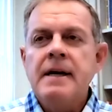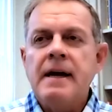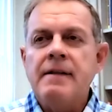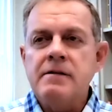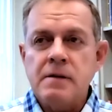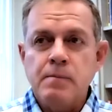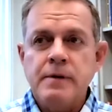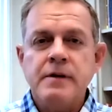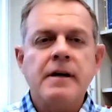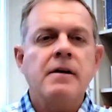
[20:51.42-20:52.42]
And there's a
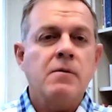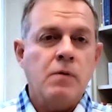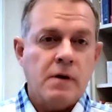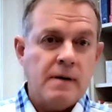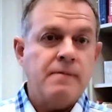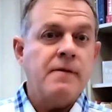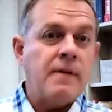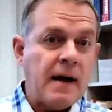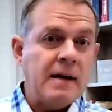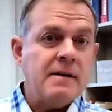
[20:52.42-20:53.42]
particular workup for
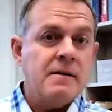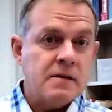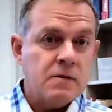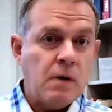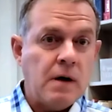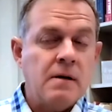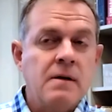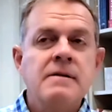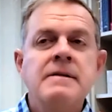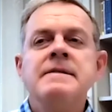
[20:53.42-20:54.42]
that as well.